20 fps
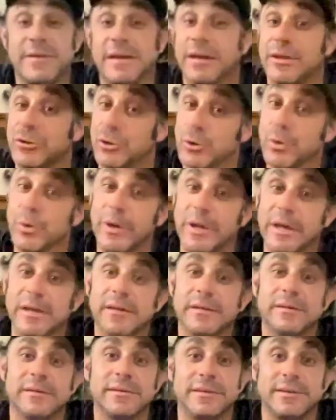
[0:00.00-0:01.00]
could do it
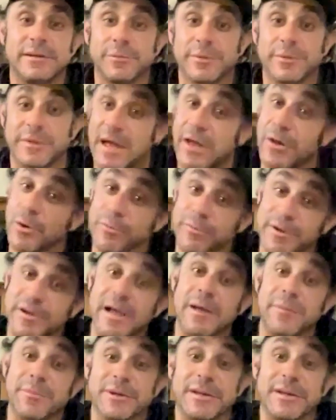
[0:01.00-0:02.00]
without
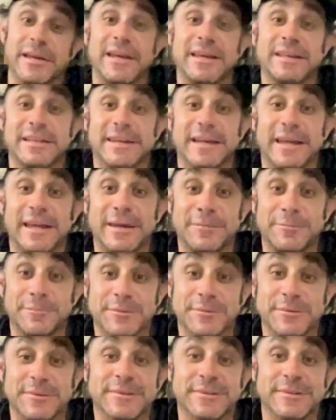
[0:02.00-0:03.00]
overcomplicating the game,
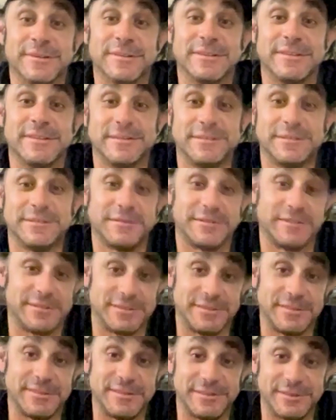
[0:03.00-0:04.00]

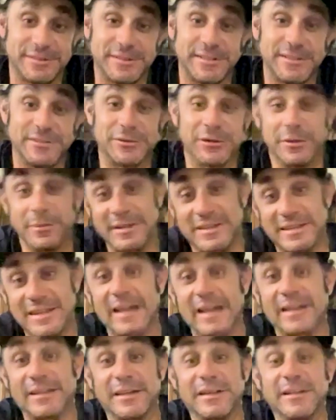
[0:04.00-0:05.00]
he's going to be
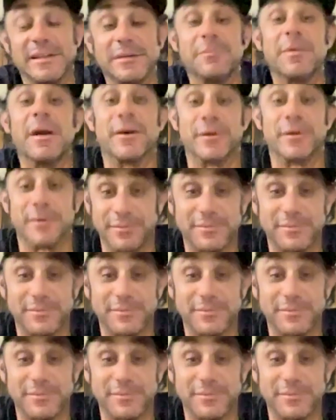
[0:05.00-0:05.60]
technically better,